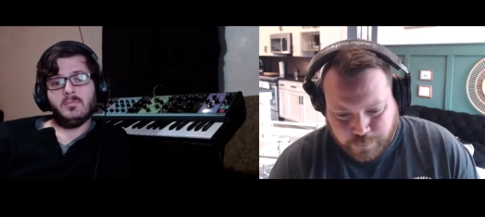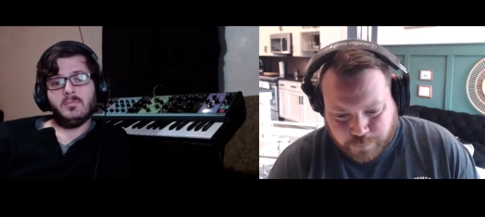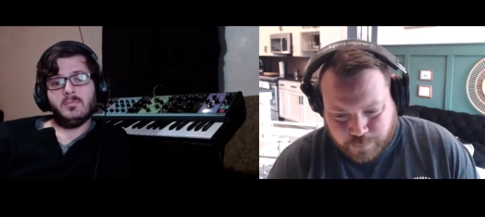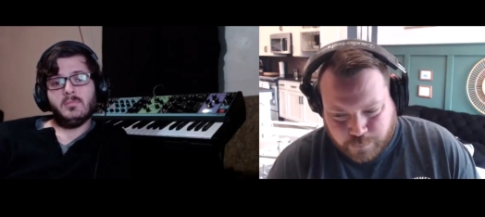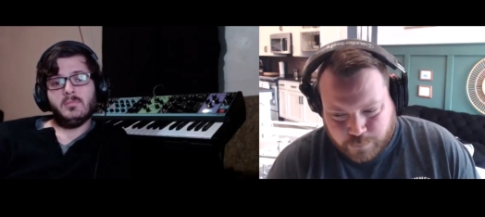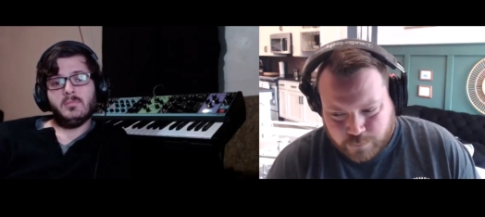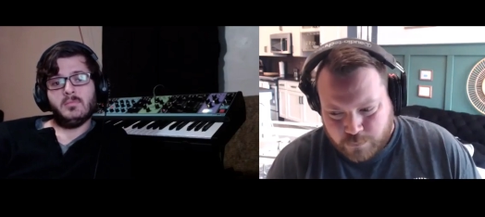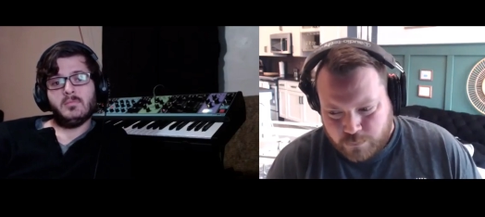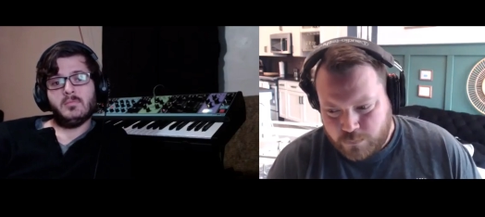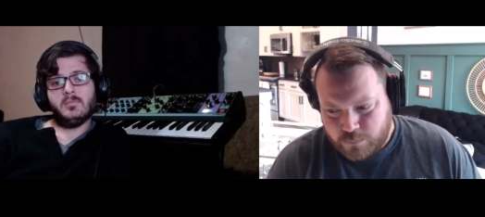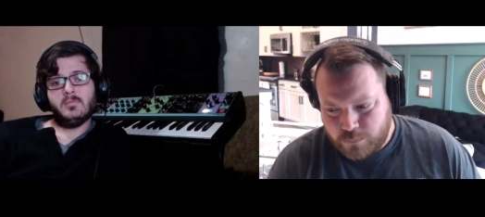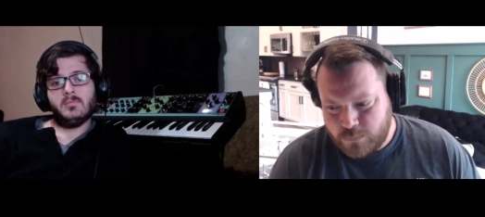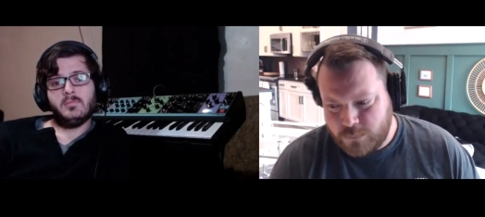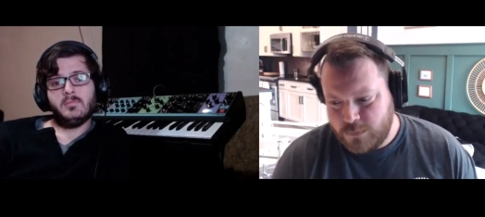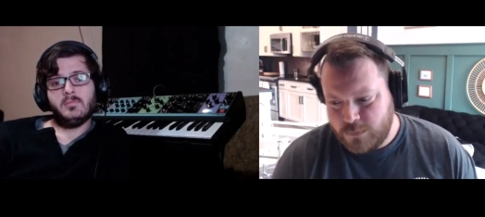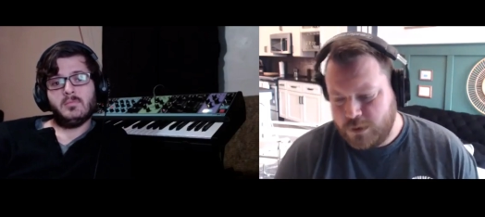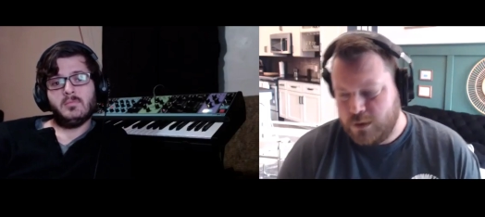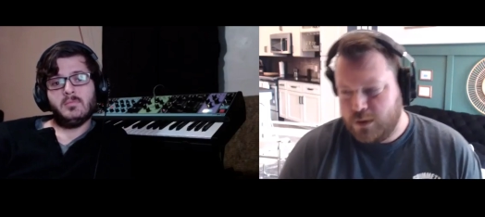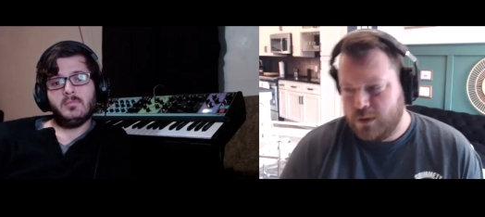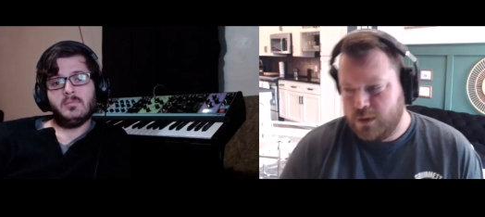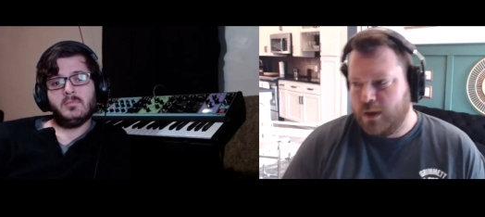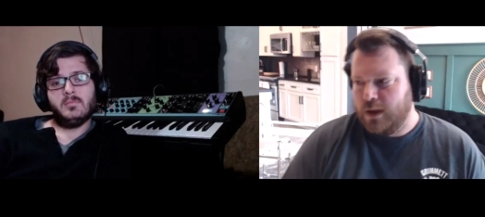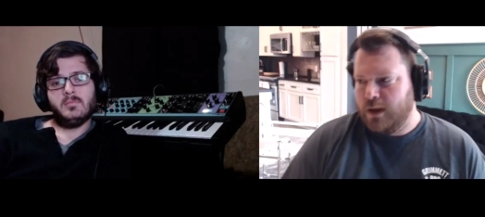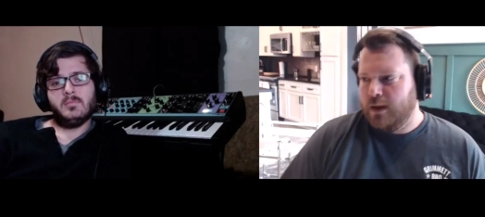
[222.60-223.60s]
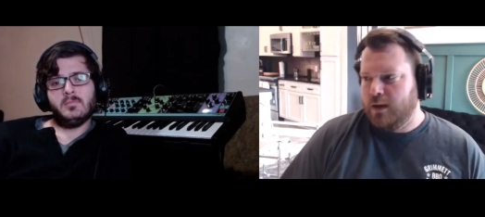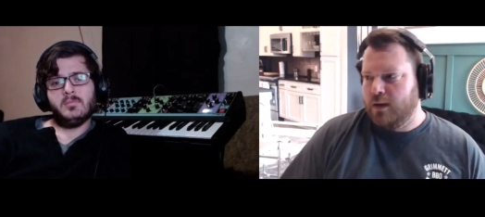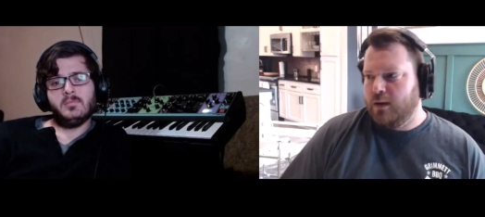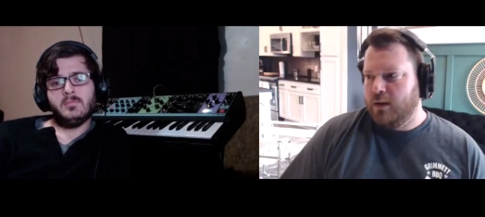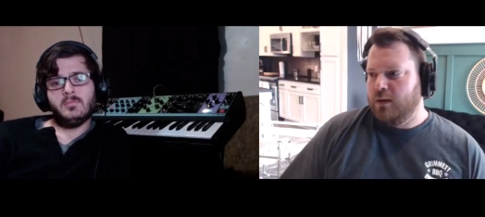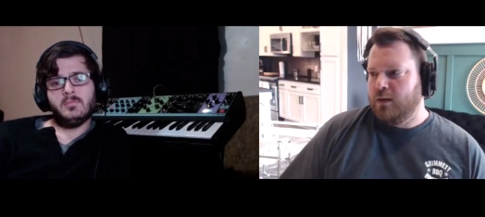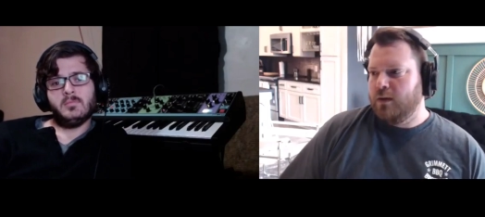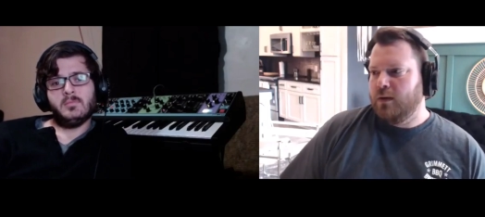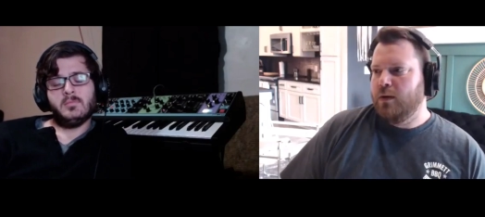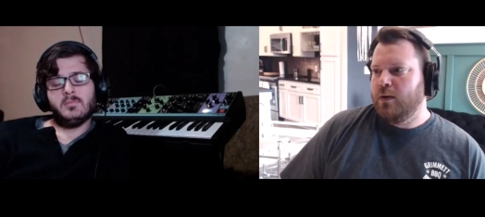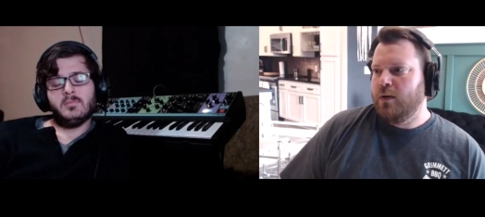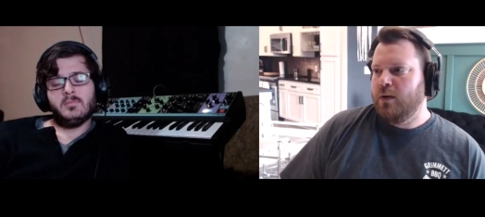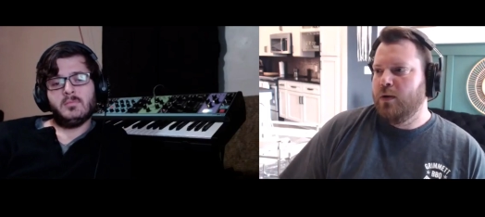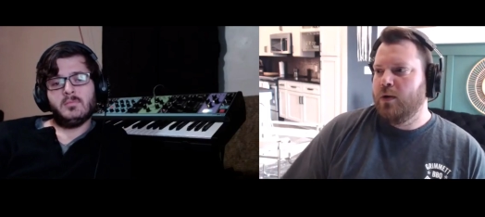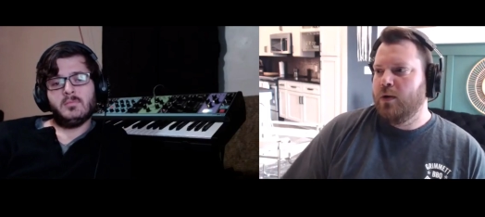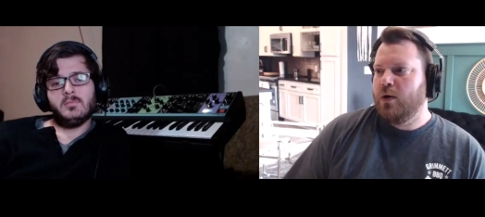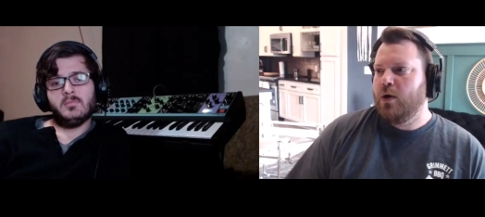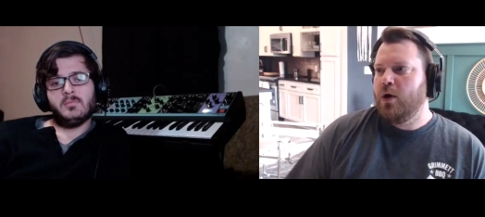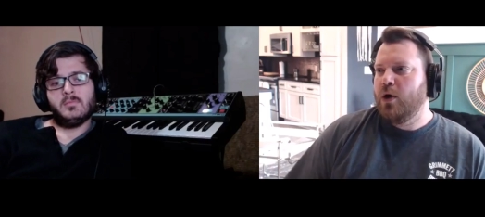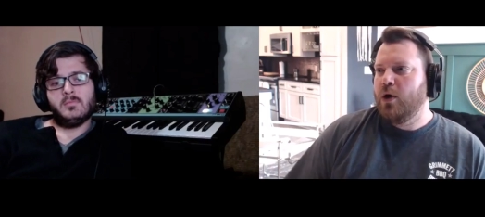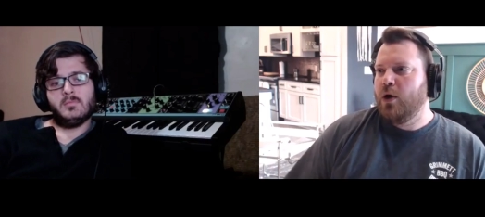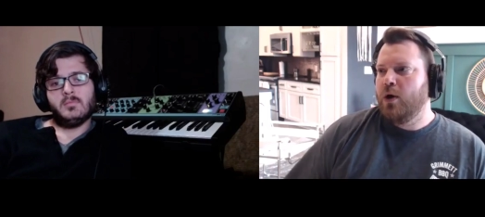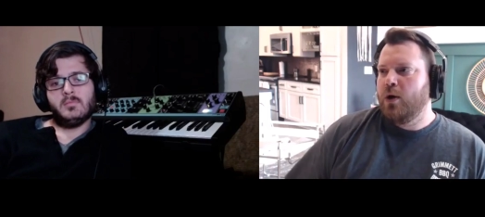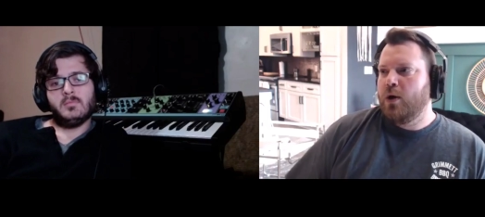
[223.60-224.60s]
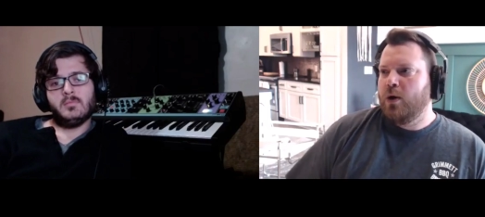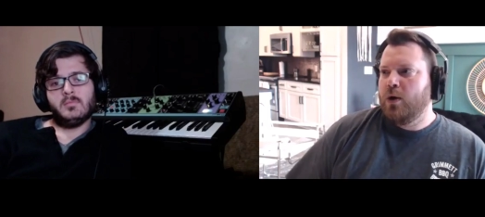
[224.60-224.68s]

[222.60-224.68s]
(no one is talking)